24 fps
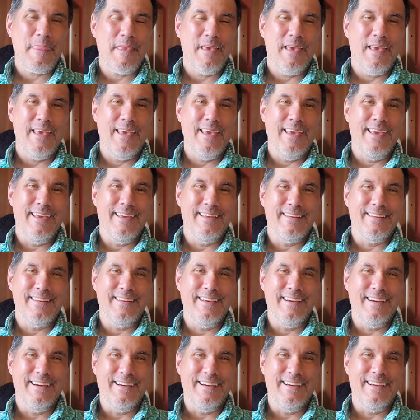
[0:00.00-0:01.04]
and
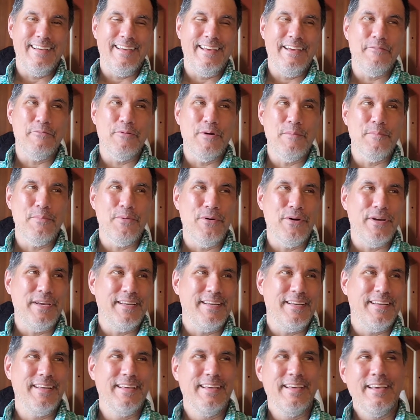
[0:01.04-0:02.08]
at one point
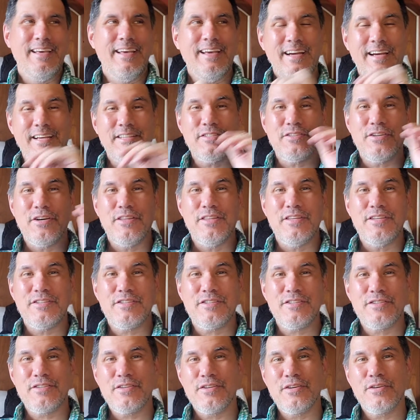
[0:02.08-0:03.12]
I saw
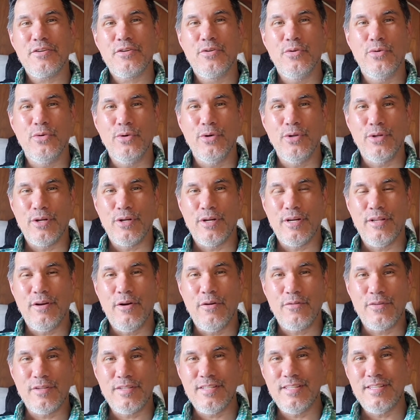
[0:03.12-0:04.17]
this cooler
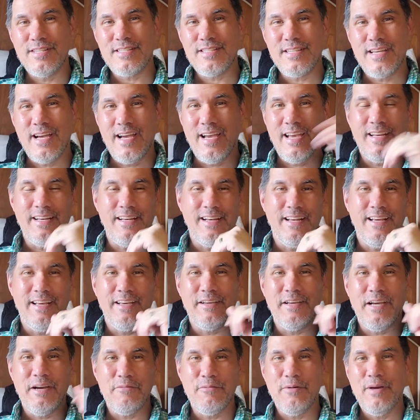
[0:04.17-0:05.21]
over to the side, and
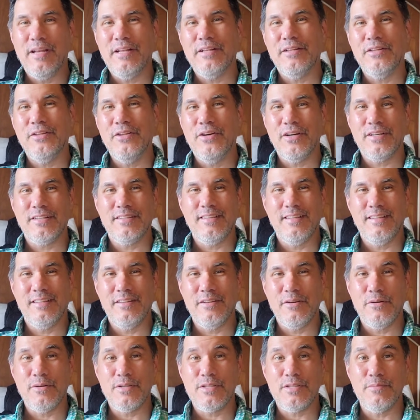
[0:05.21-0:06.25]
I went and looked, and
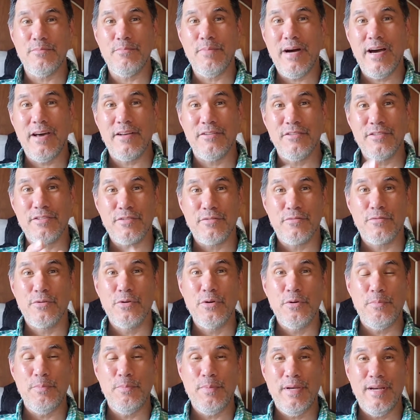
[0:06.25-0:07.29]
there were some bottles of
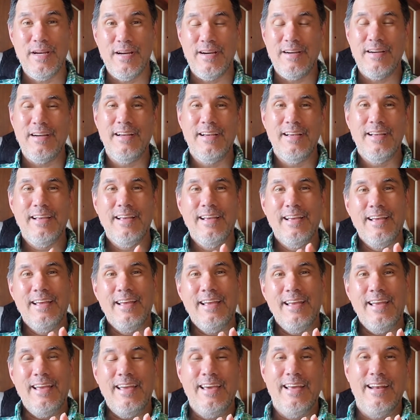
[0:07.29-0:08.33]
root beer,
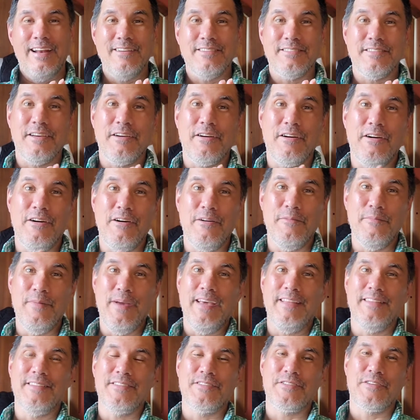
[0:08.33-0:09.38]
and I was like, oh
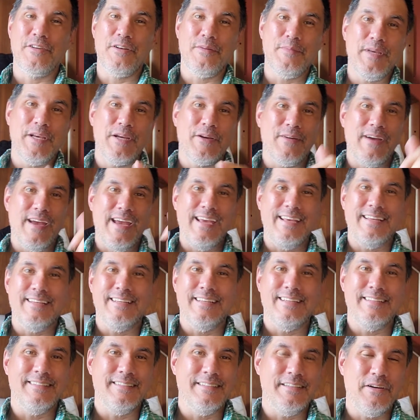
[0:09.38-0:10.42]
man, this is going to be great.
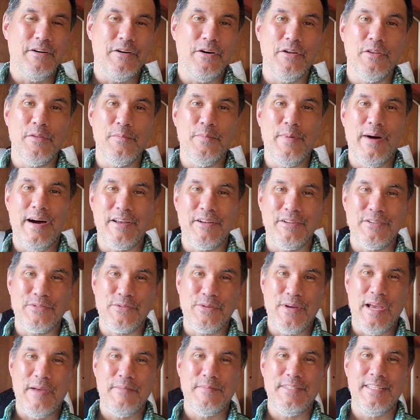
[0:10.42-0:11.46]
And all the bottles were
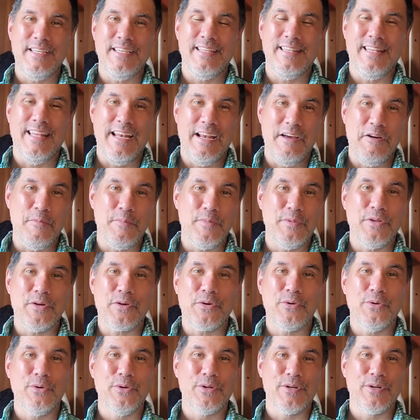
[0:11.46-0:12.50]
empty, and then I opened the
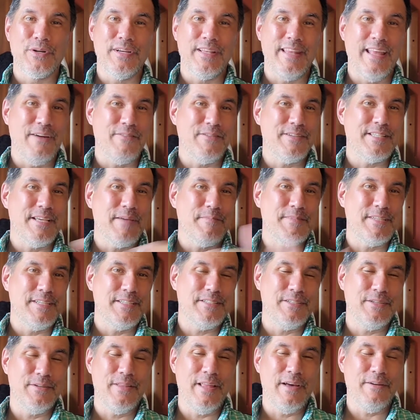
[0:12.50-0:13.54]
cooler and that was empty
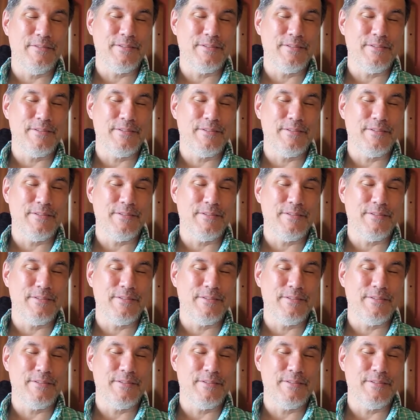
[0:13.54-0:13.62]
too.